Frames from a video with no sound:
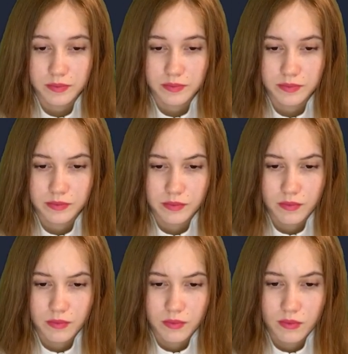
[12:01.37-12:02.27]

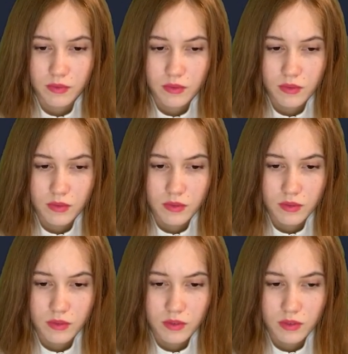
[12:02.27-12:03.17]

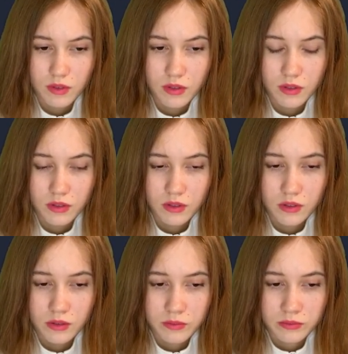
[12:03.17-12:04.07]

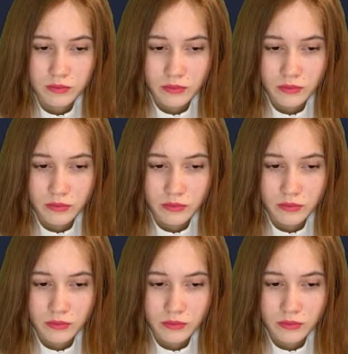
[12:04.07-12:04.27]
Nobody speaks.